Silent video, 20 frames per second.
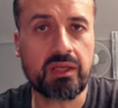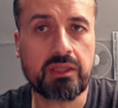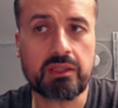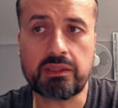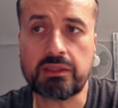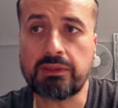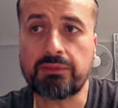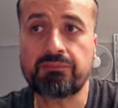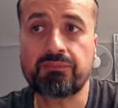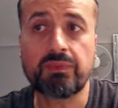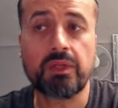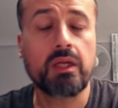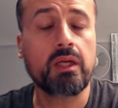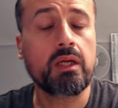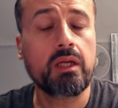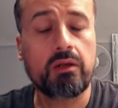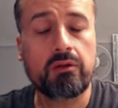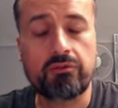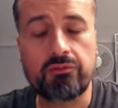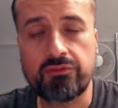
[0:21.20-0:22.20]
player.
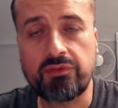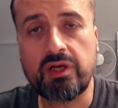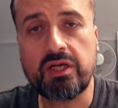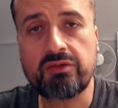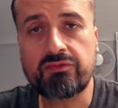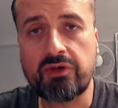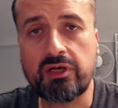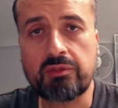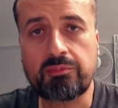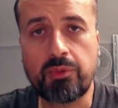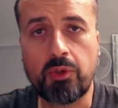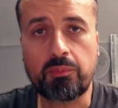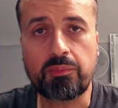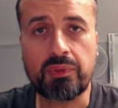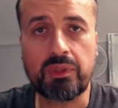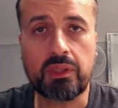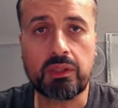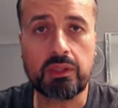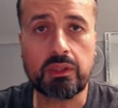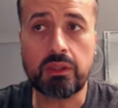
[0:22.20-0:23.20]
Very, very
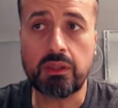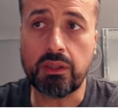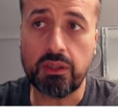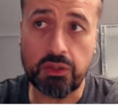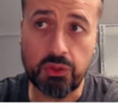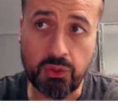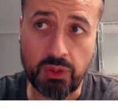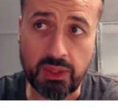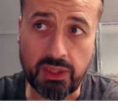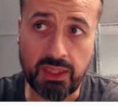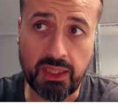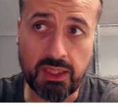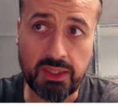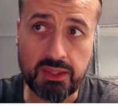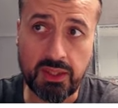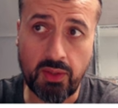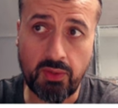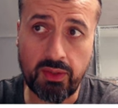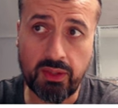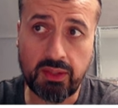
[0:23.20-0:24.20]
popular. You can get it
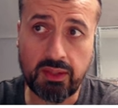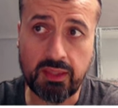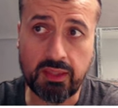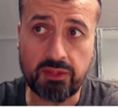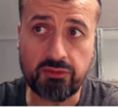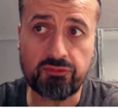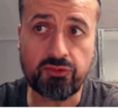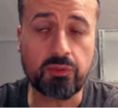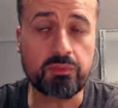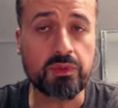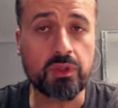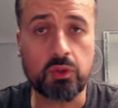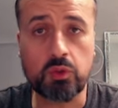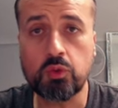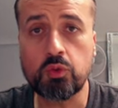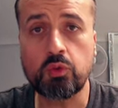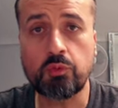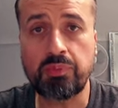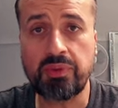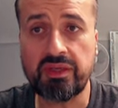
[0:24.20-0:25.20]
directly from the
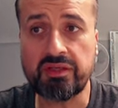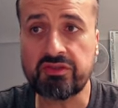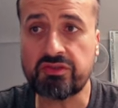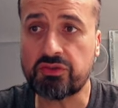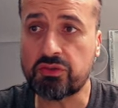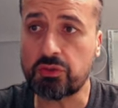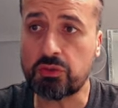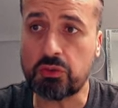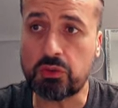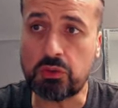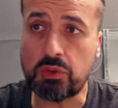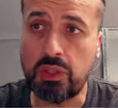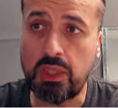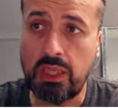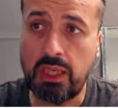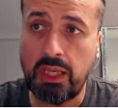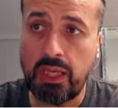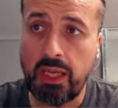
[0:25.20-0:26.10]
Google Play Store.